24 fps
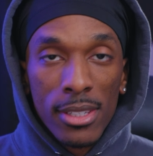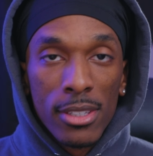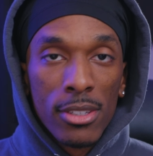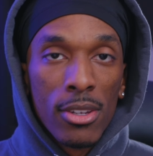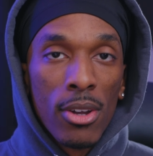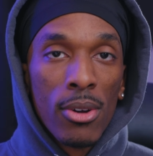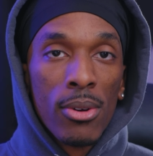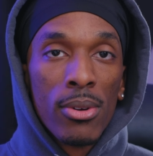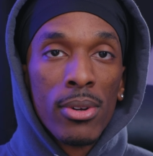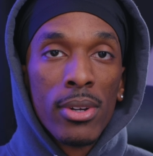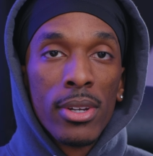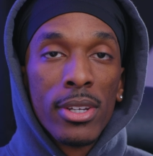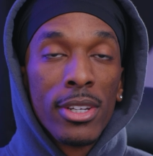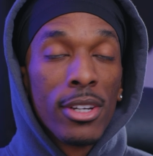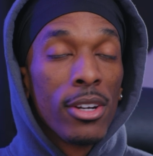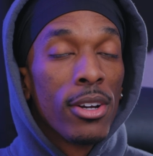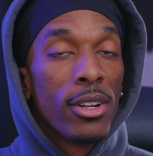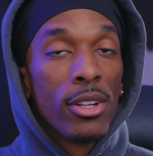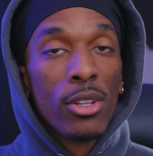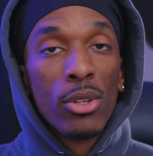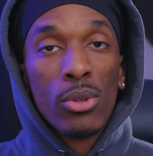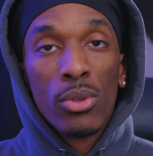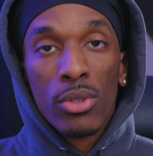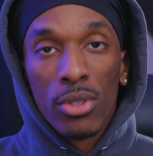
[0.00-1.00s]
so you're
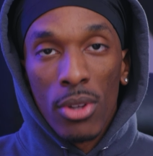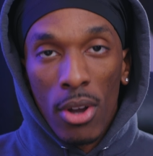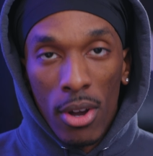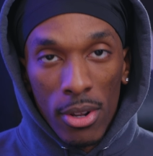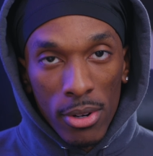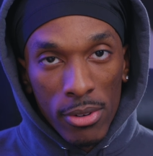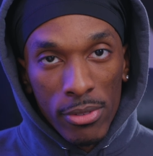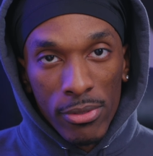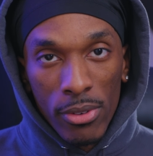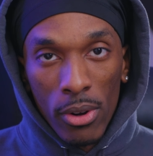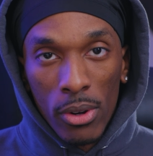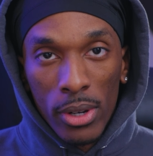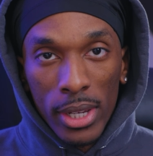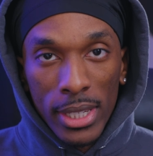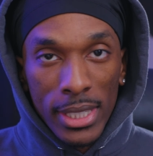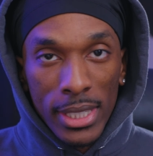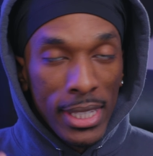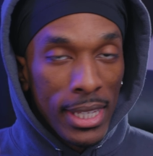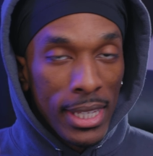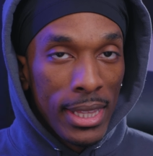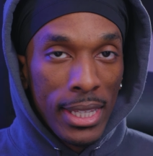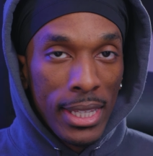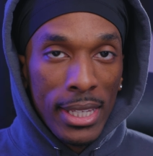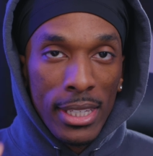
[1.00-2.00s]
gonna lose
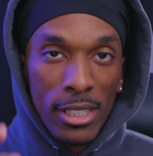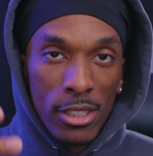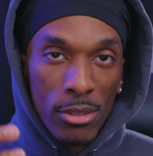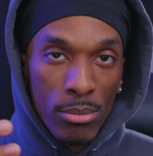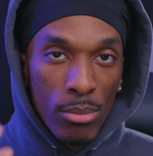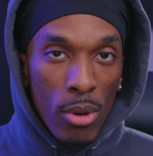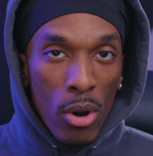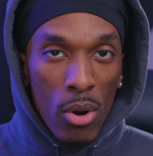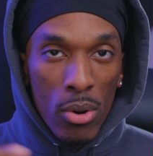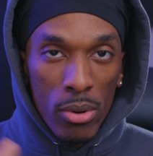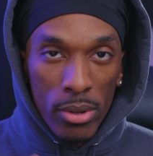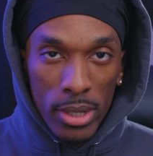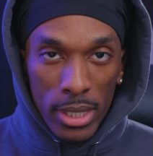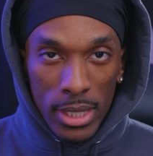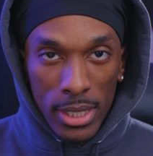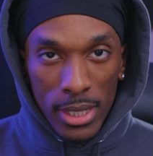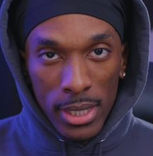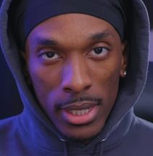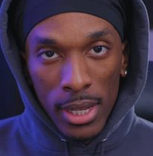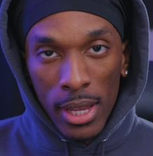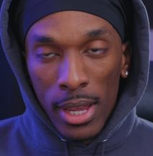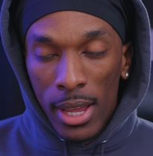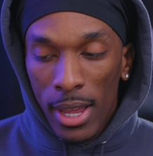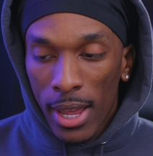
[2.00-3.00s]
autofocus in these modes.